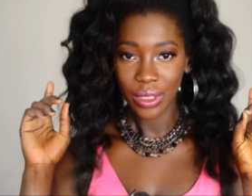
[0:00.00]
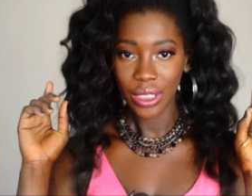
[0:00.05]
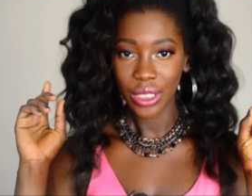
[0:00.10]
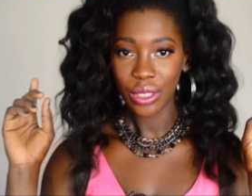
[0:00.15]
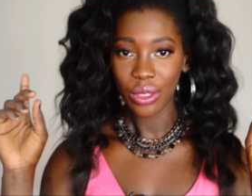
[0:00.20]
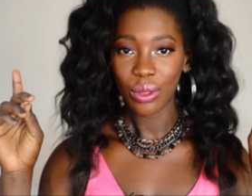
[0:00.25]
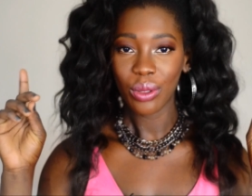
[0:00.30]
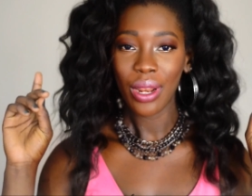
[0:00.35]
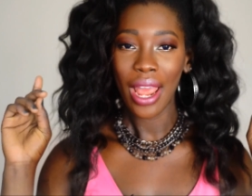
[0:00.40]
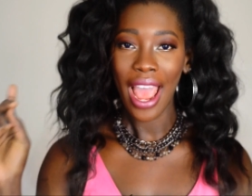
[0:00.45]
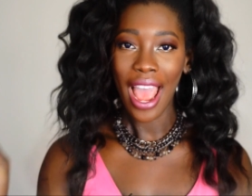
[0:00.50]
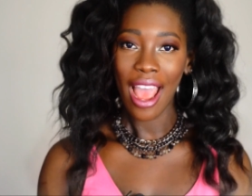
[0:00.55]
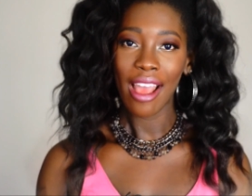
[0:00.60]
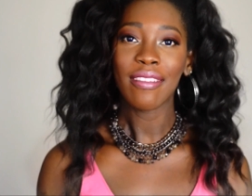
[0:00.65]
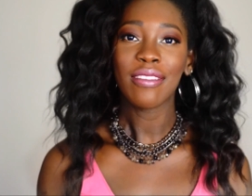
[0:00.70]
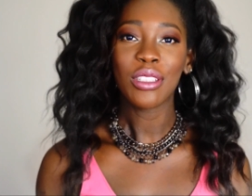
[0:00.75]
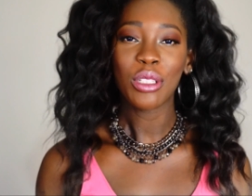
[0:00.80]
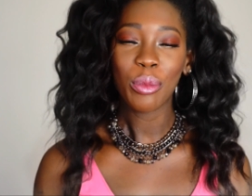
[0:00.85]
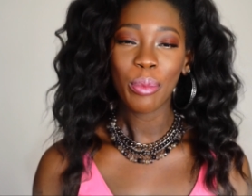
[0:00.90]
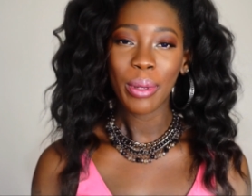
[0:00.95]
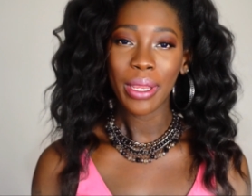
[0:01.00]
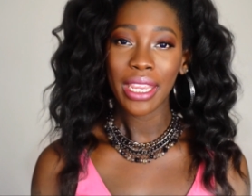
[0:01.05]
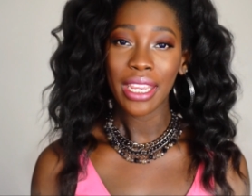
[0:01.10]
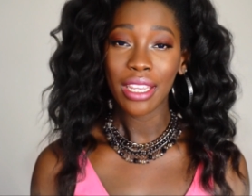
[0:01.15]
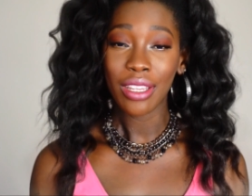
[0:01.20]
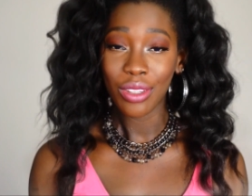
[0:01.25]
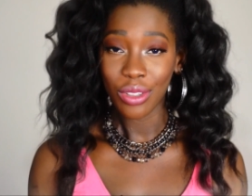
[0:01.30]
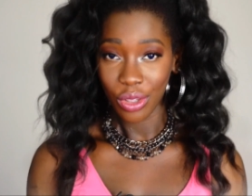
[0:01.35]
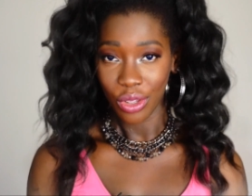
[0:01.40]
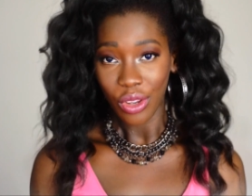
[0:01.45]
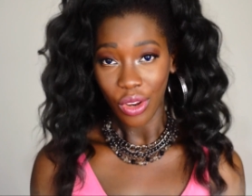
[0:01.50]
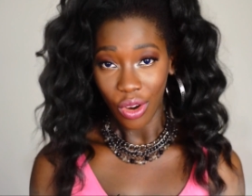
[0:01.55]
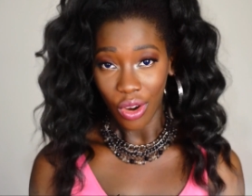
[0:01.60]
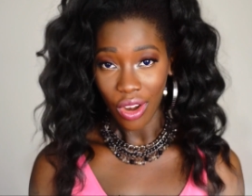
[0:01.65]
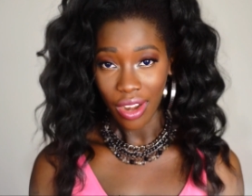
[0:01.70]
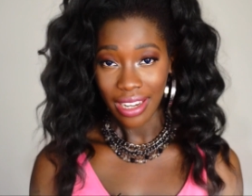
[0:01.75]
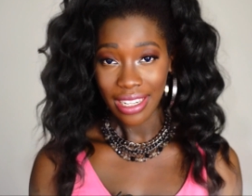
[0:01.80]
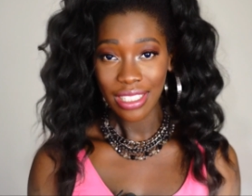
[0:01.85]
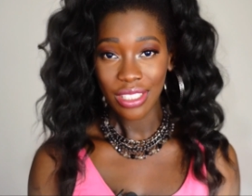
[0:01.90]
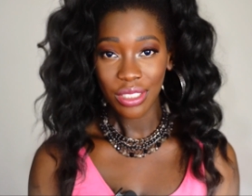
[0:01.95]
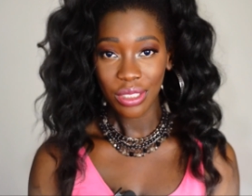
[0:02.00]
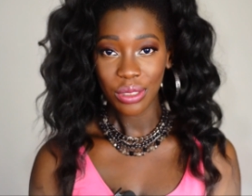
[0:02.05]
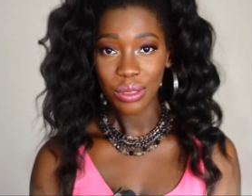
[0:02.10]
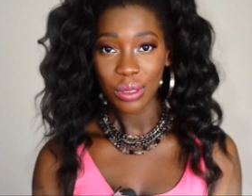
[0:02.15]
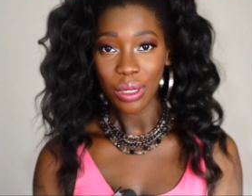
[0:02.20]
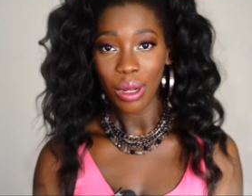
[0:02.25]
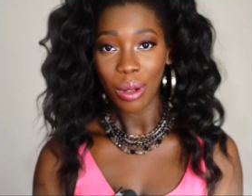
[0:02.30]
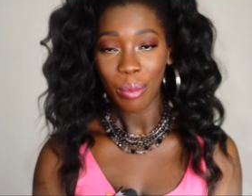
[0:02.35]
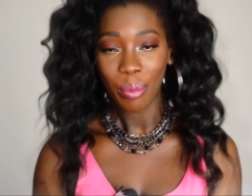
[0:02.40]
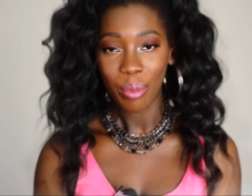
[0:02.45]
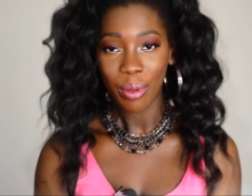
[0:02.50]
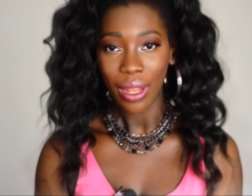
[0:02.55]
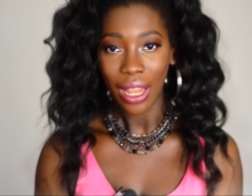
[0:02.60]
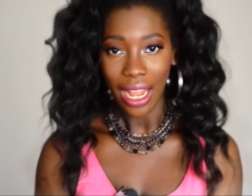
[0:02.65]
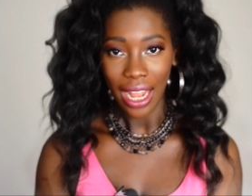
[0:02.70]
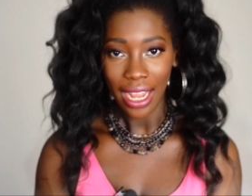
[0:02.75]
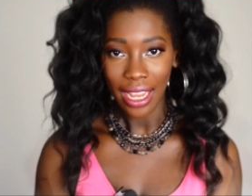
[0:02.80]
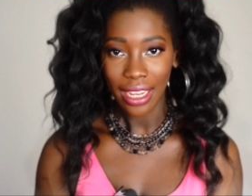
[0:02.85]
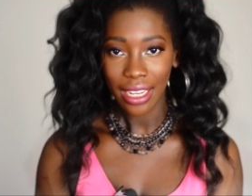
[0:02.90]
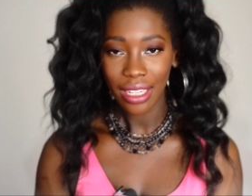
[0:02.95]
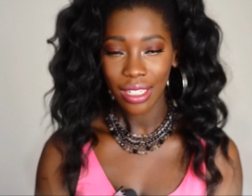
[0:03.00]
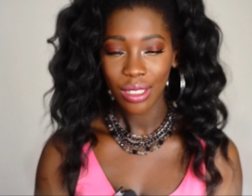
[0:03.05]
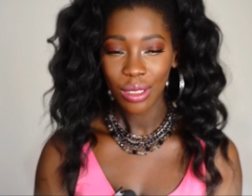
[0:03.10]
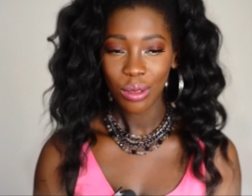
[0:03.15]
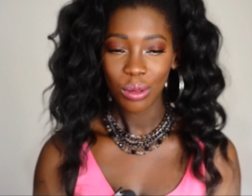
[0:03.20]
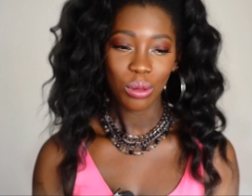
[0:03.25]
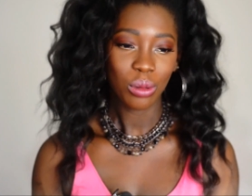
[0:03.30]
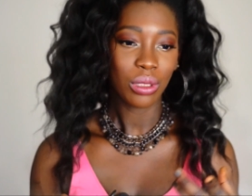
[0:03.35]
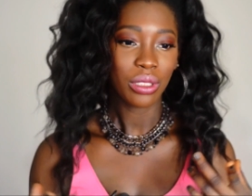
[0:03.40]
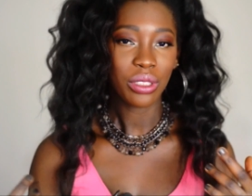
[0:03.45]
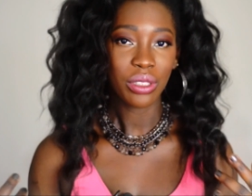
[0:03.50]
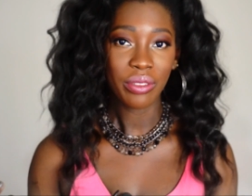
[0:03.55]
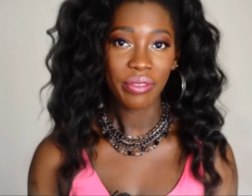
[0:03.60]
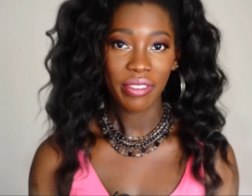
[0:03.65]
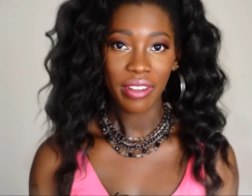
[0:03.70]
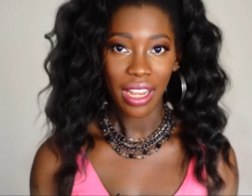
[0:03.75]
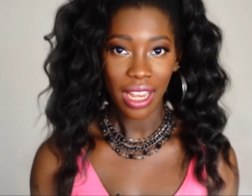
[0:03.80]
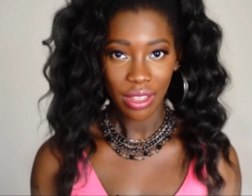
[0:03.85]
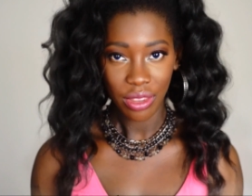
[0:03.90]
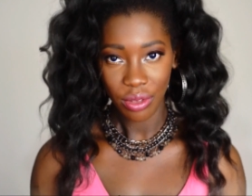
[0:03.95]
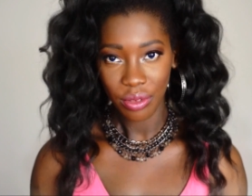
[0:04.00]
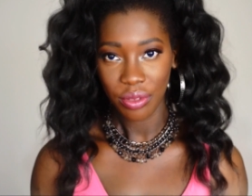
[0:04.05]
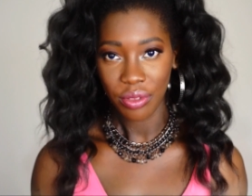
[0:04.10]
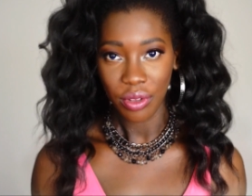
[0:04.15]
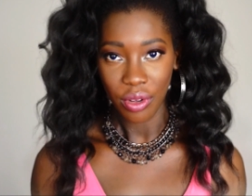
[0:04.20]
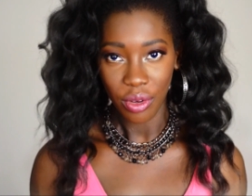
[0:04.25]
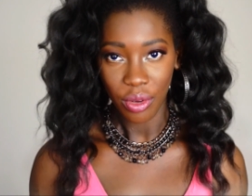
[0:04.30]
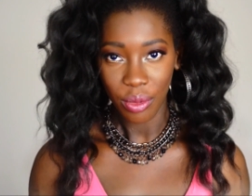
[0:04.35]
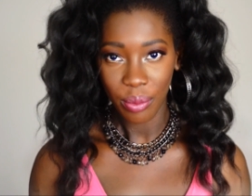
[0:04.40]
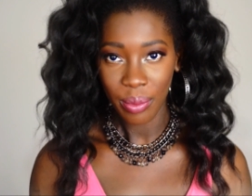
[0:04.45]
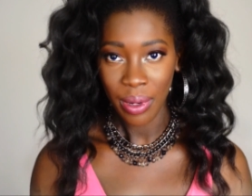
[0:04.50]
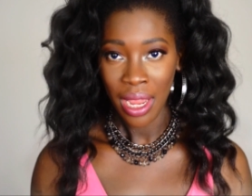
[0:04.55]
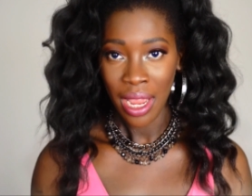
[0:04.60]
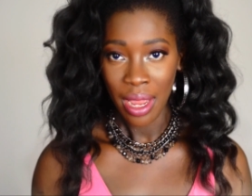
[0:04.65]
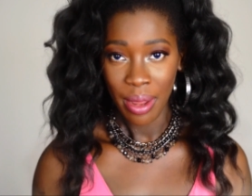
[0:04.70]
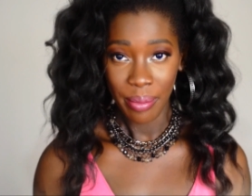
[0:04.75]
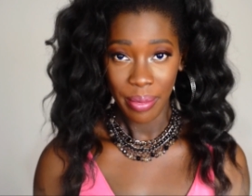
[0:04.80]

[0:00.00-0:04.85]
You don't have to be in New York to apply or to fill out the form.